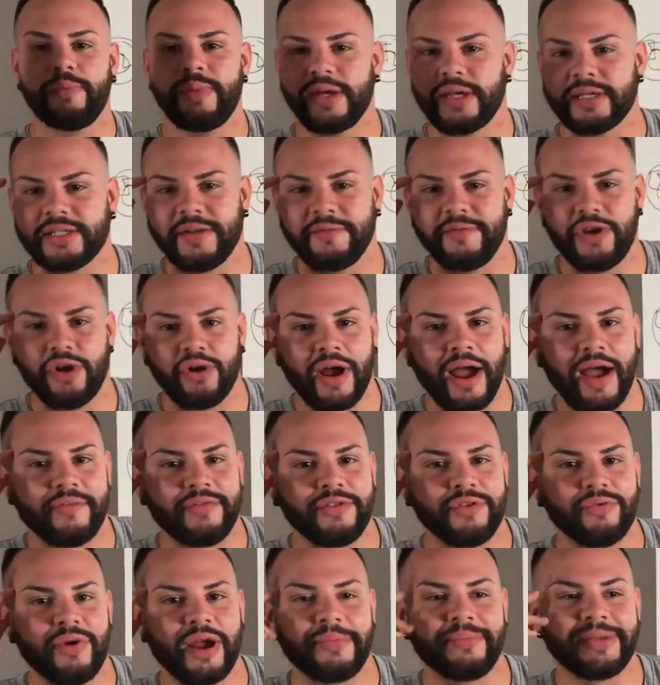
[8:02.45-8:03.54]
Because if you don't have
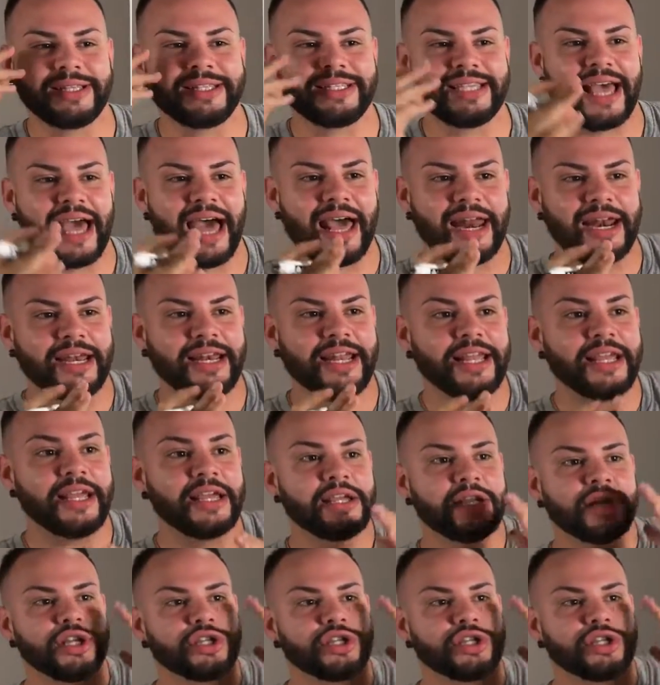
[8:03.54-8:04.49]
the right mentality